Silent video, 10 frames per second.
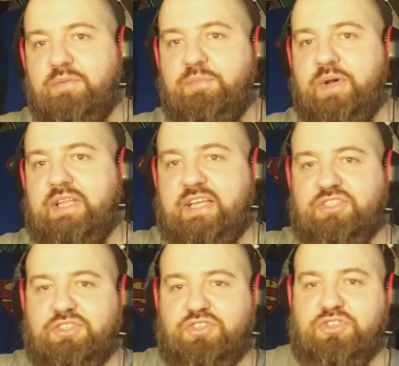might
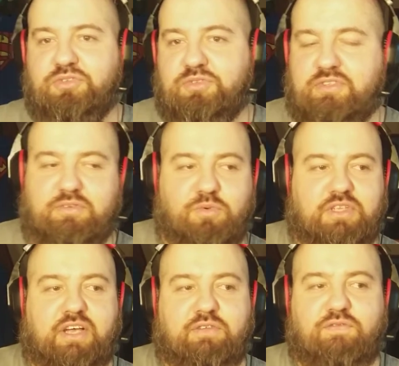actually choose
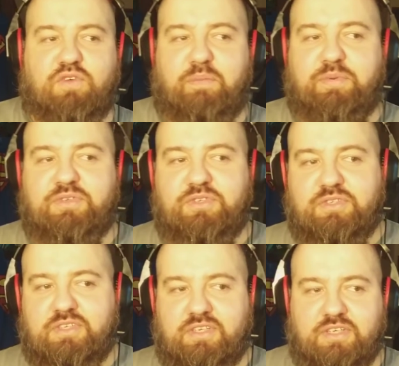what kind of weapon
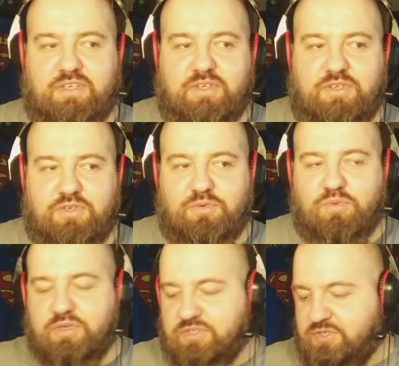you
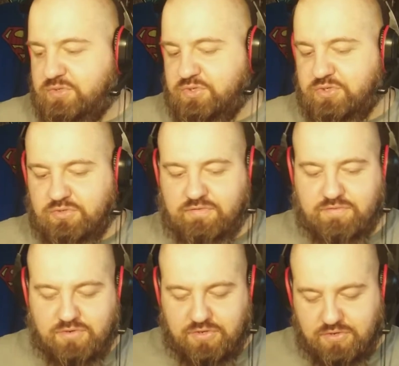want to choose
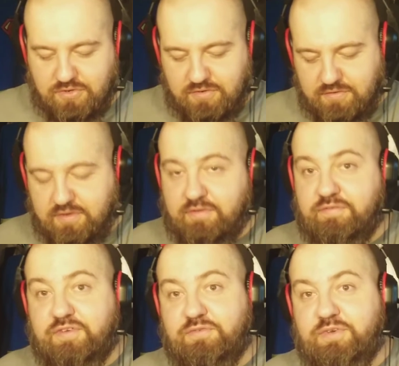for your
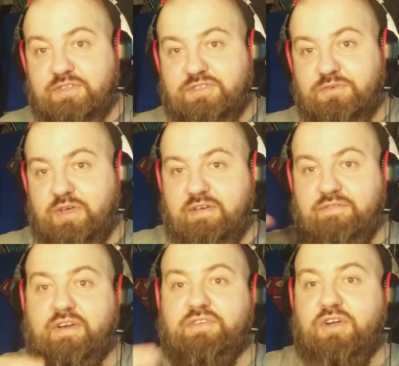figurine, so you
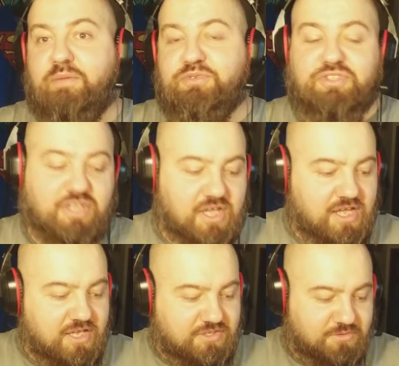have other options.
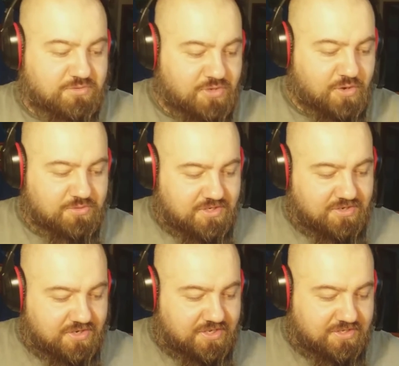So no,
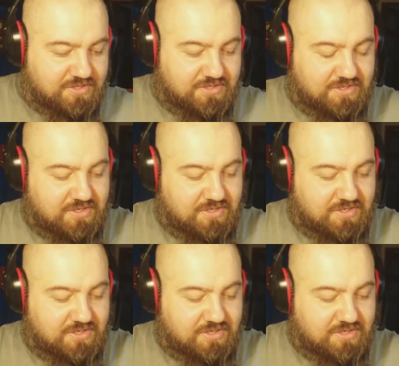there is